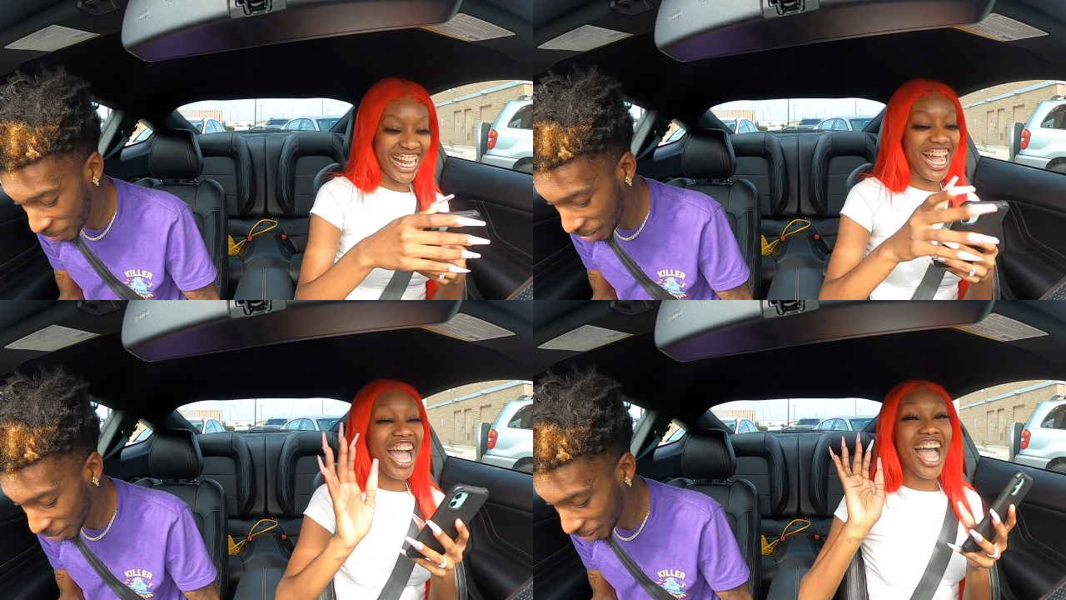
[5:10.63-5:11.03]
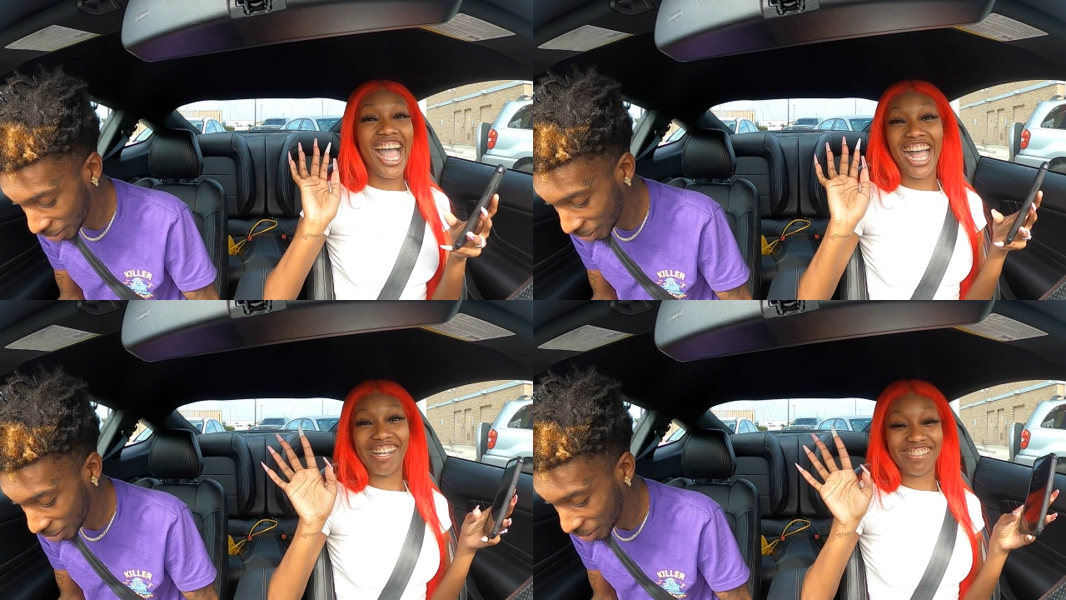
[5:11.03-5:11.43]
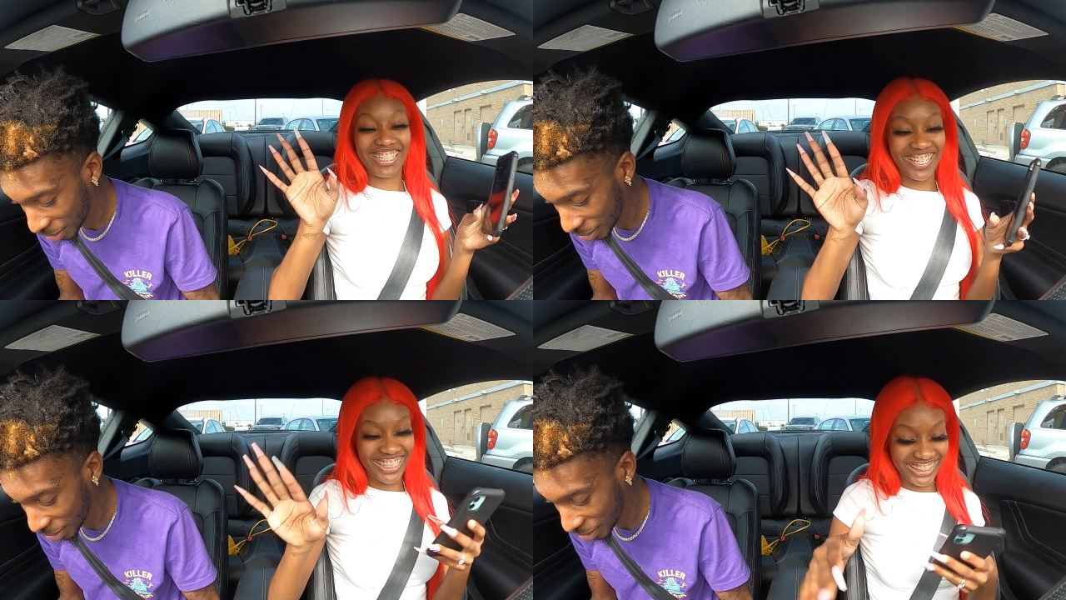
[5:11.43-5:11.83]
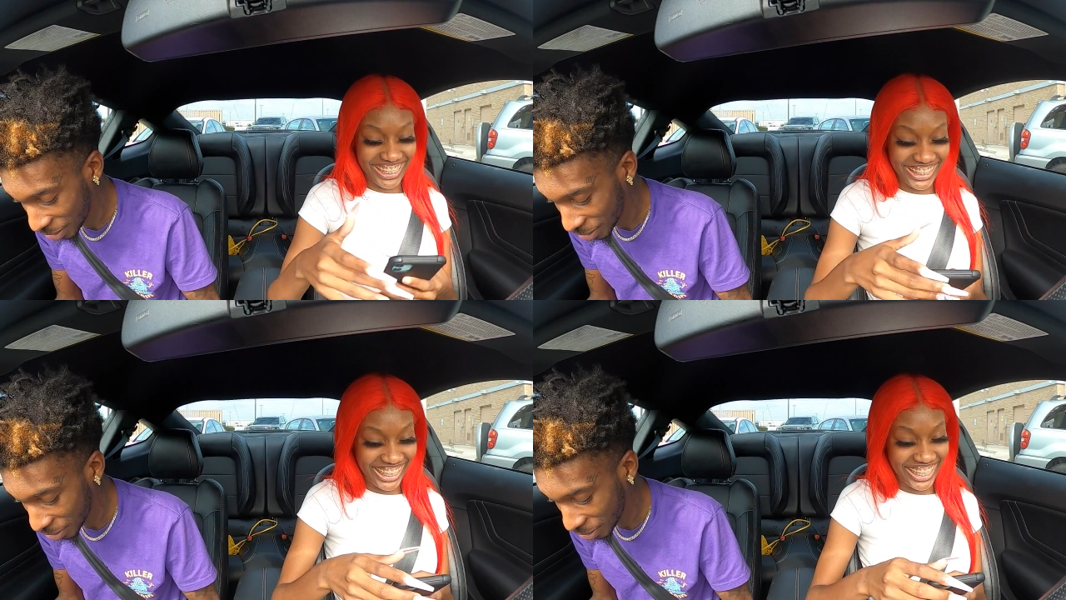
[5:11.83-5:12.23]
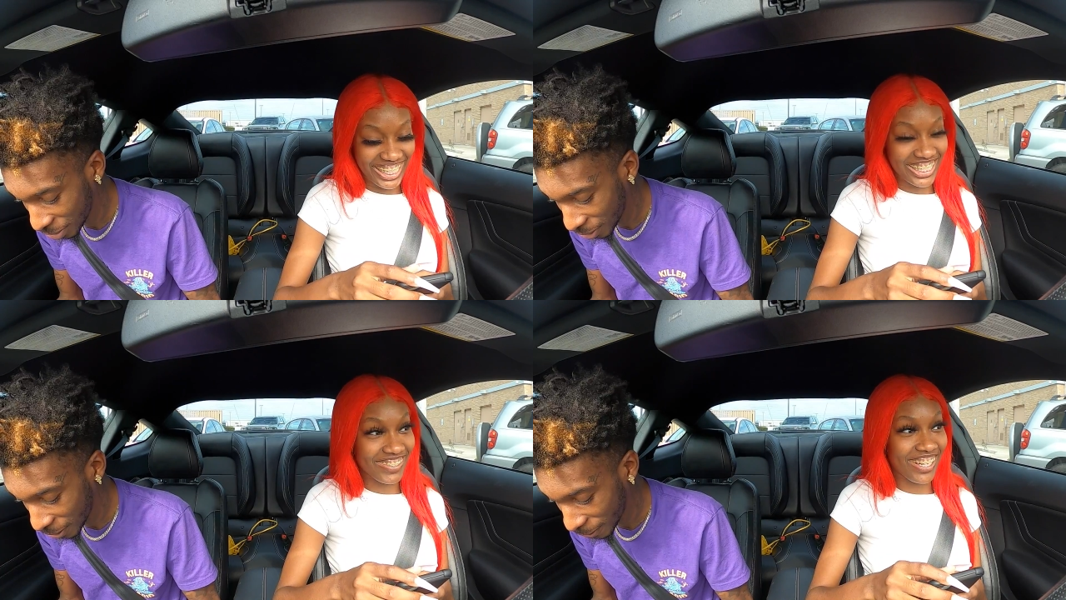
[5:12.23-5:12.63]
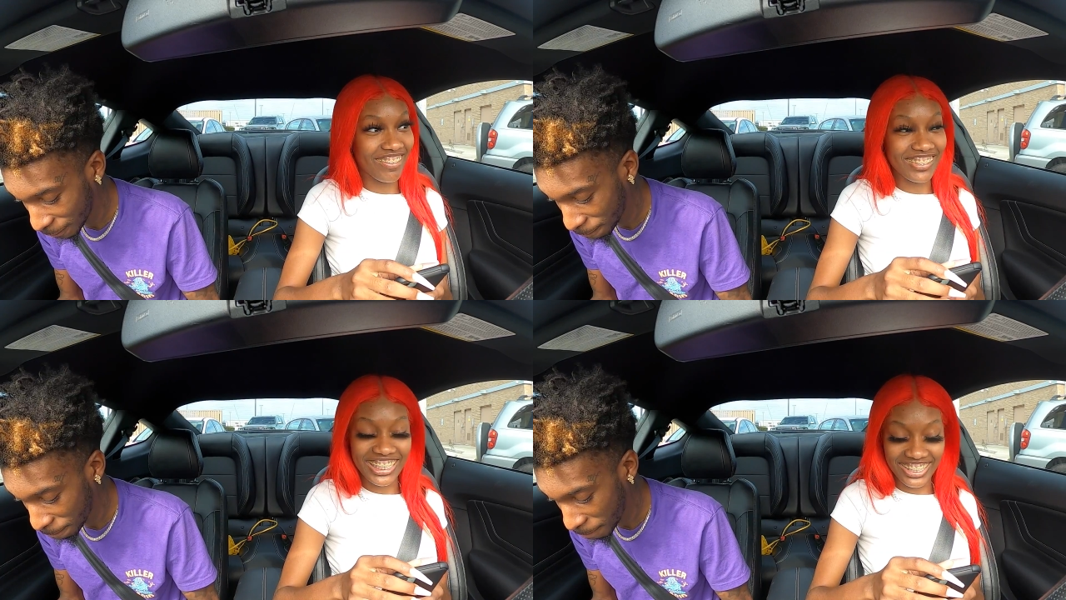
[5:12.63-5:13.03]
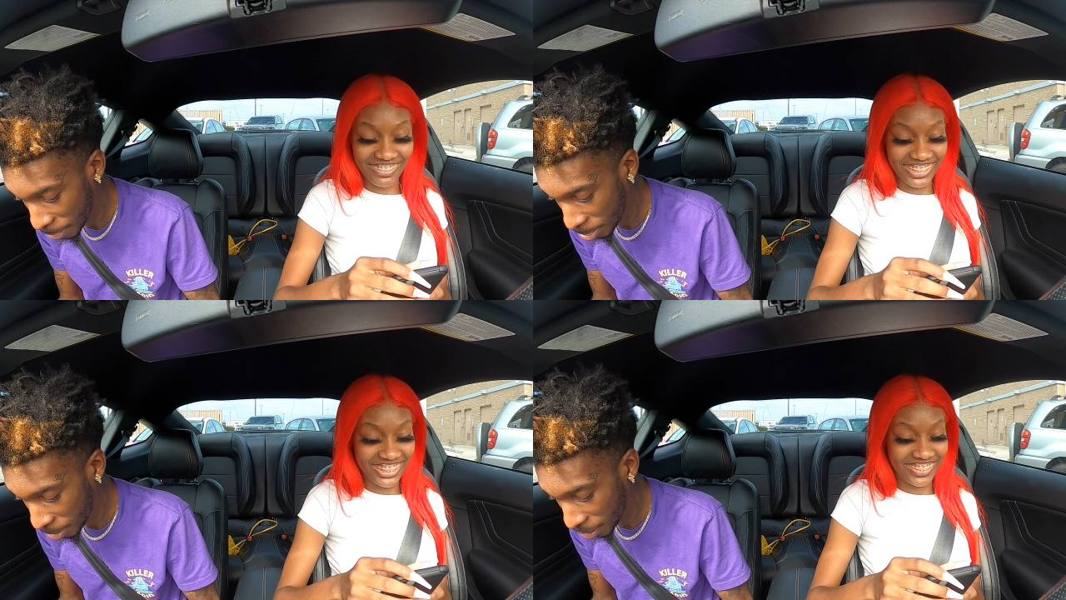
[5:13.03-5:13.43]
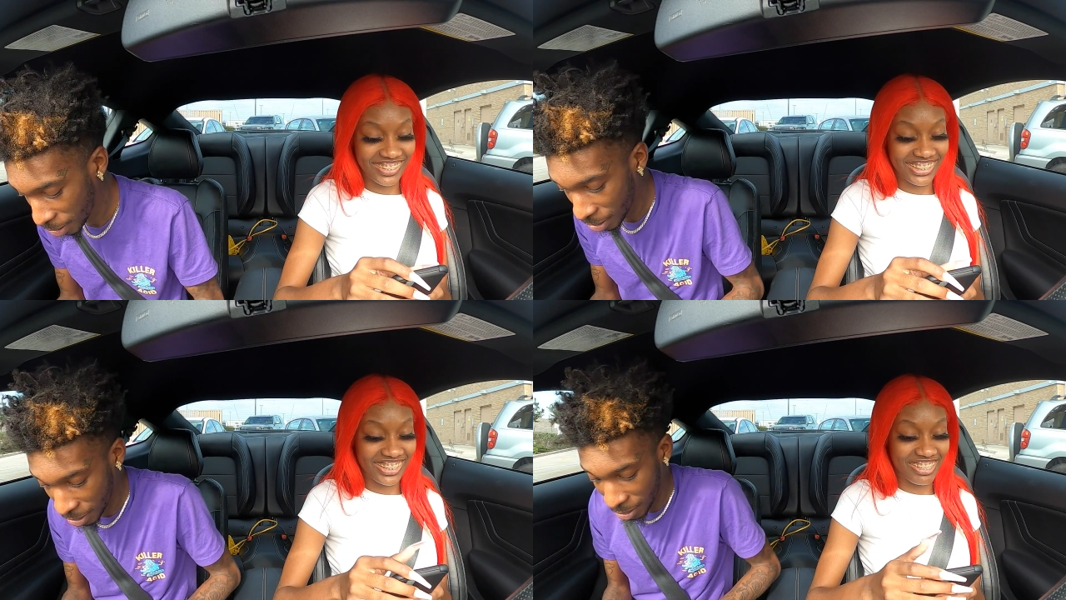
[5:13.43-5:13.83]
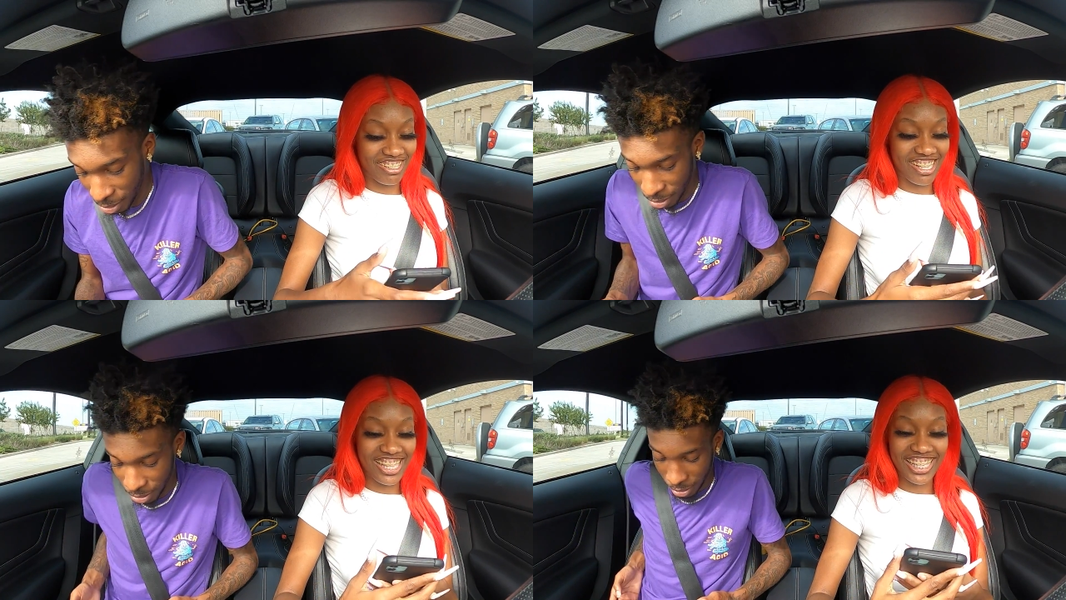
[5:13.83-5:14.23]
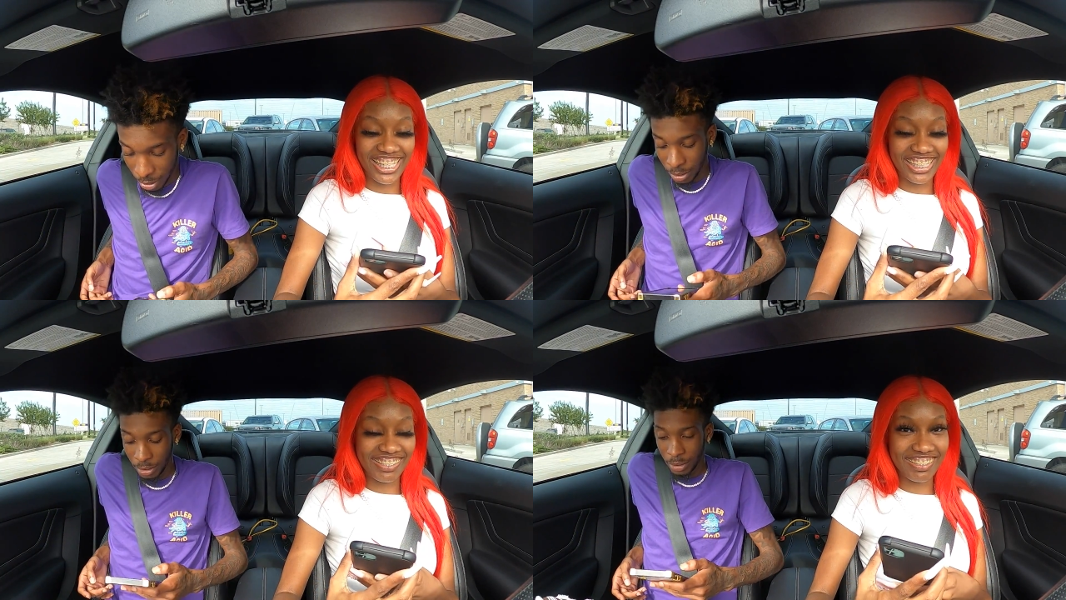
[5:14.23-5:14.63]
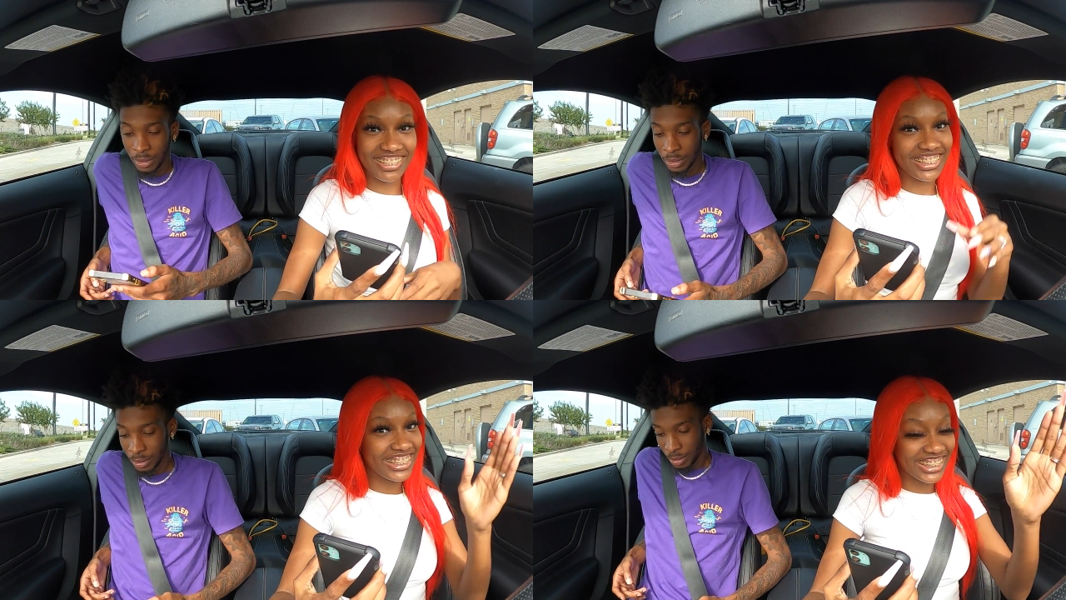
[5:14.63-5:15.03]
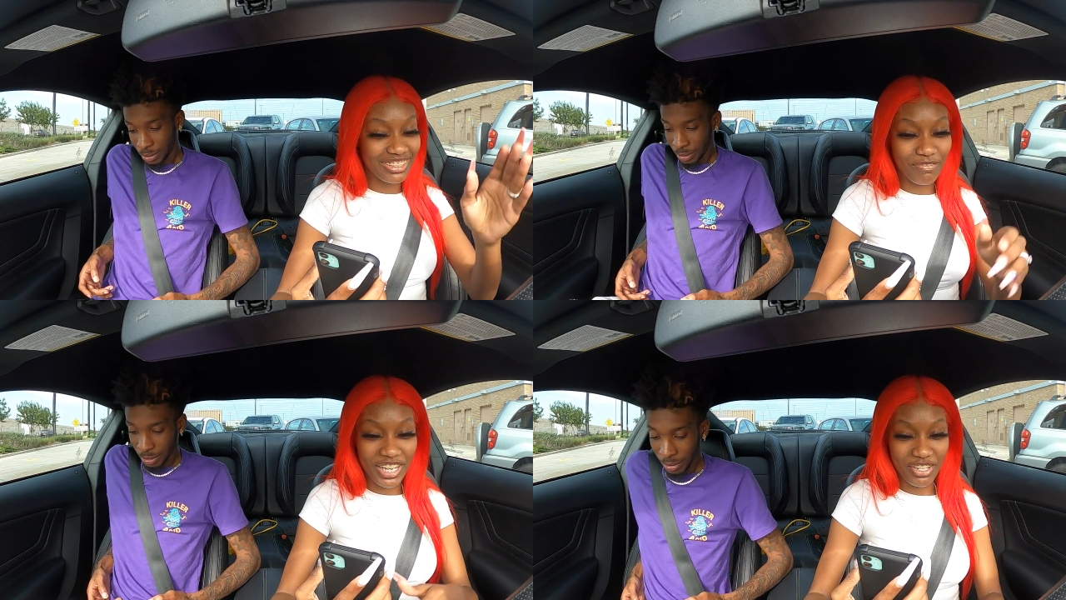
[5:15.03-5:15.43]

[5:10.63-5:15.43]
Speaker 1: y'all, I'm gonna call Tyjae because we almost at the window, so just just